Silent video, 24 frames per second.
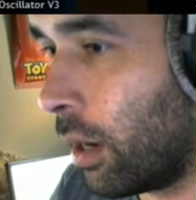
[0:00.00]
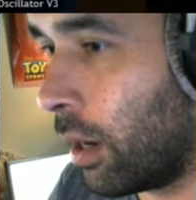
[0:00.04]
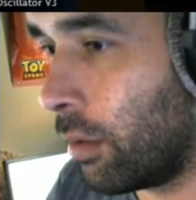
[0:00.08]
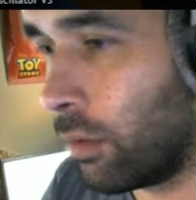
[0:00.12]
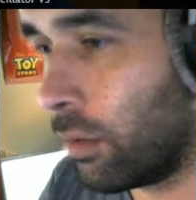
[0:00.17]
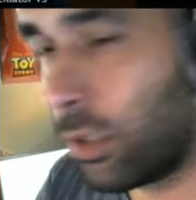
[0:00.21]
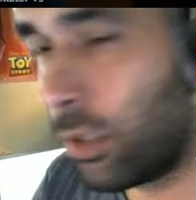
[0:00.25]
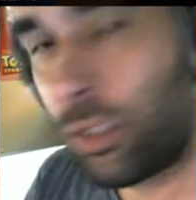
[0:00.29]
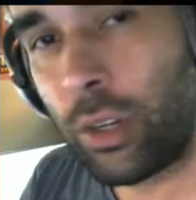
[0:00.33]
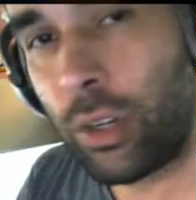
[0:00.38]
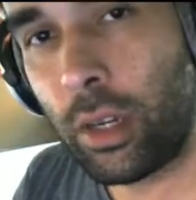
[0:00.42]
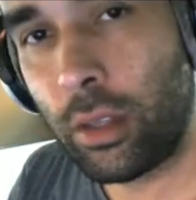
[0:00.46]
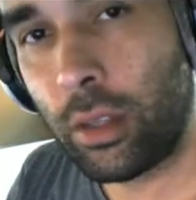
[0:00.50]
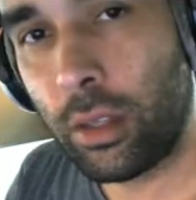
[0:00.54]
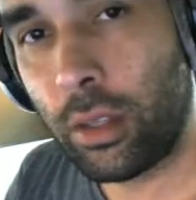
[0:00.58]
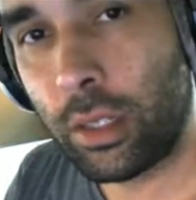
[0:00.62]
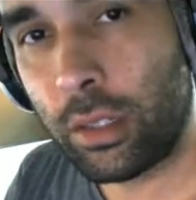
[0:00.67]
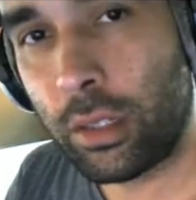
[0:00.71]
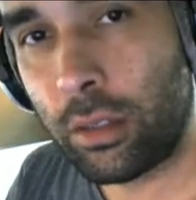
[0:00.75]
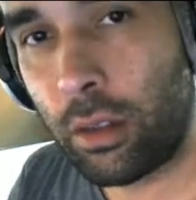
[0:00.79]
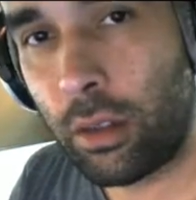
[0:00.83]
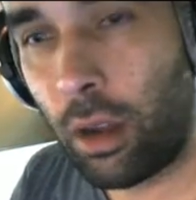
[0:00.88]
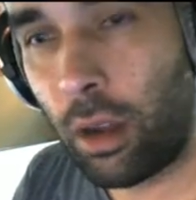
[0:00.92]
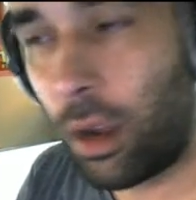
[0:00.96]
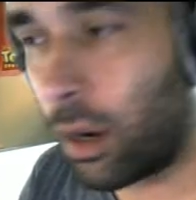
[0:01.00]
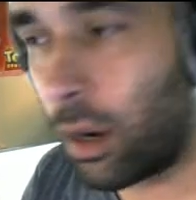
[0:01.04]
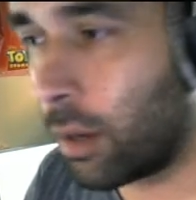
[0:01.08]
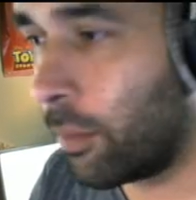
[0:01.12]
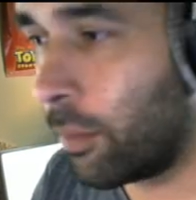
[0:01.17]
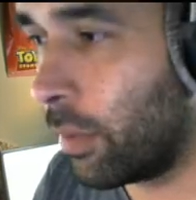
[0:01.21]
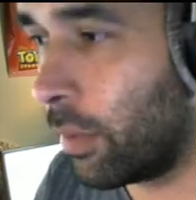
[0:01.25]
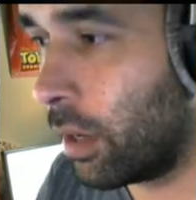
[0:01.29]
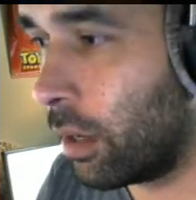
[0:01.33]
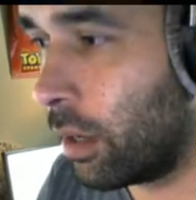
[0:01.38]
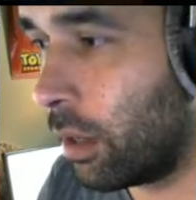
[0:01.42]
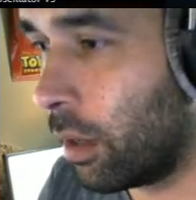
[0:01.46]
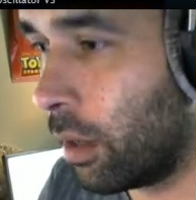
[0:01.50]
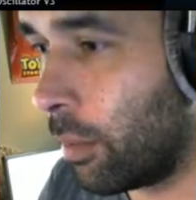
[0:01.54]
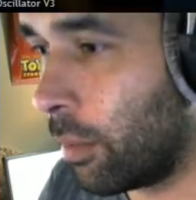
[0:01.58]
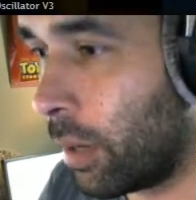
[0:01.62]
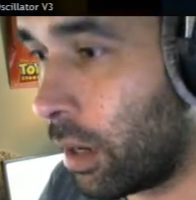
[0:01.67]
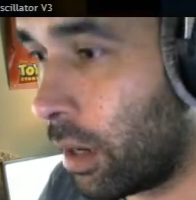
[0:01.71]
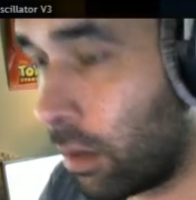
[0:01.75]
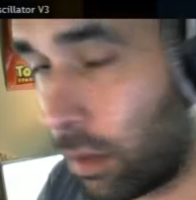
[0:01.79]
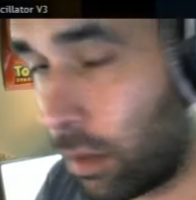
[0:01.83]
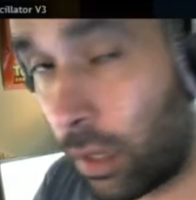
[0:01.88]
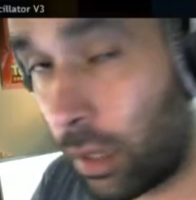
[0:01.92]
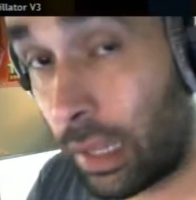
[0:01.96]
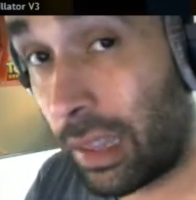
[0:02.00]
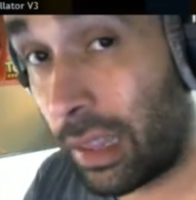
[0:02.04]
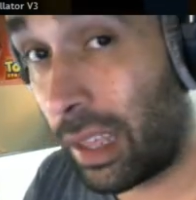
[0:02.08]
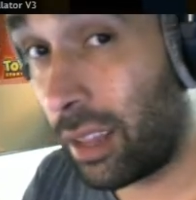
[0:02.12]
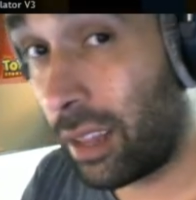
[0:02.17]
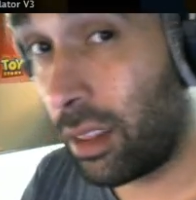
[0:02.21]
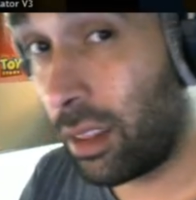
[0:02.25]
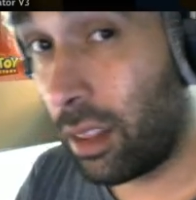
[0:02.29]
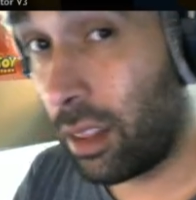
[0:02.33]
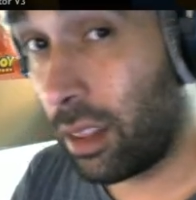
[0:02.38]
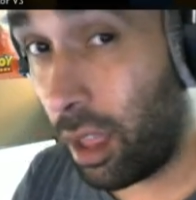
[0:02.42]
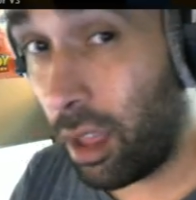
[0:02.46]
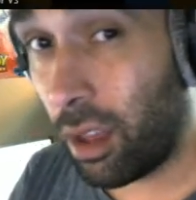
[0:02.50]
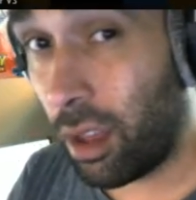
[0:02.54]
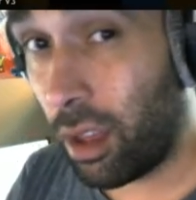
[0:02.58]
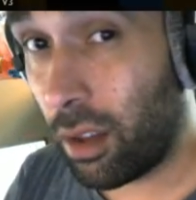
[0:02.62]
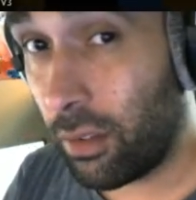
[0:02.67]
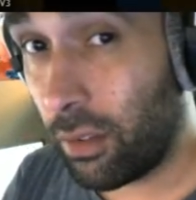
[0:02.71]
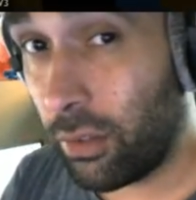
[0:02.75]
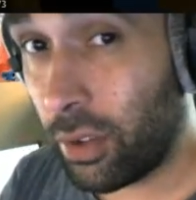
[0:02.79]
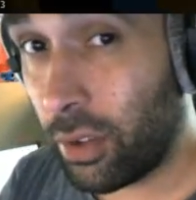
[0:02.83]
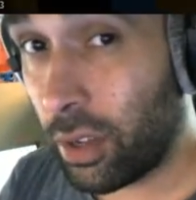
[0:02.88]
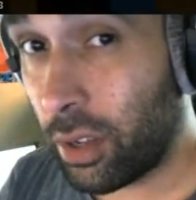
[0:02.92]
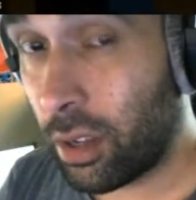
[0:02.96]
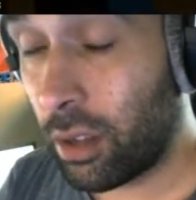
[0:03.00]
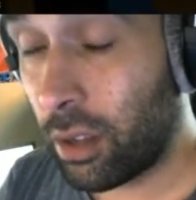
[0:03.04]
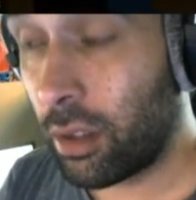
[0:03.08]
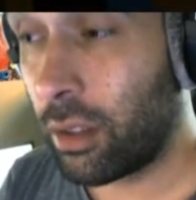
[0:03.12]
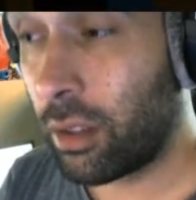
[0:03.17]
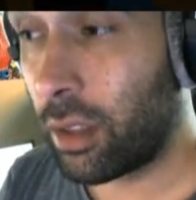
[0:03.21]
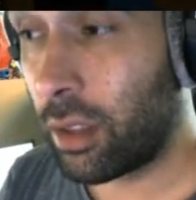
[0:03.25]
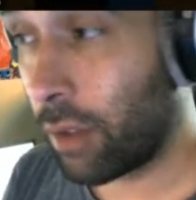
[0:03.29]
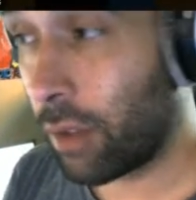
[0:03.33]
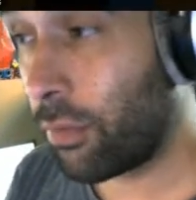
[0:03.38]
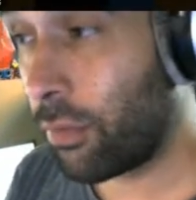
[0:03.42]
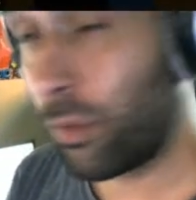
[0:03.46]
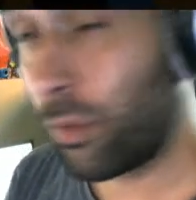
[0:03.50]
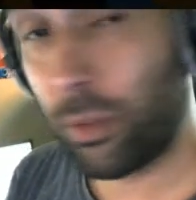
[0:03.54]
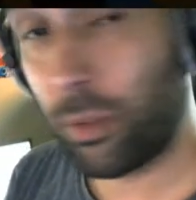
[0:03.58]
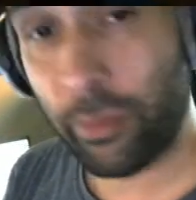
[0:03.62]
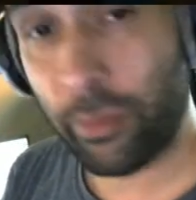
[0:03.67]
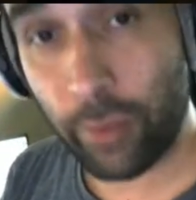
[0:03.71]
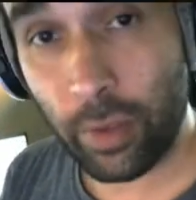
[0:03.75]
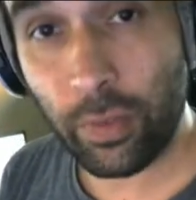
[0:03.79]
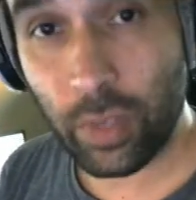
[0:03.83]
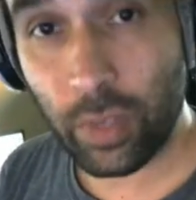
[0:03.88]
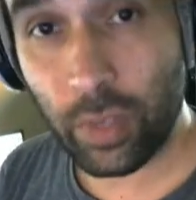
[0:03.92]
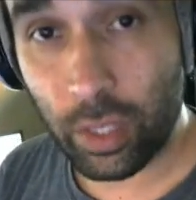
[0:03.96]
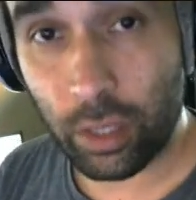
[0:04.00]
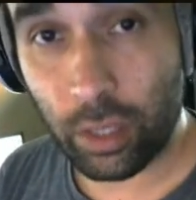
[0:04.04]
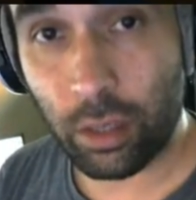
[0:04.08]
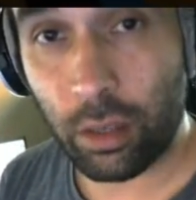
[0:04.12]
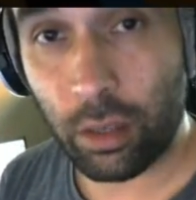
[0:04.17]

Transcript: would trade this stock? But apparently they love the F-150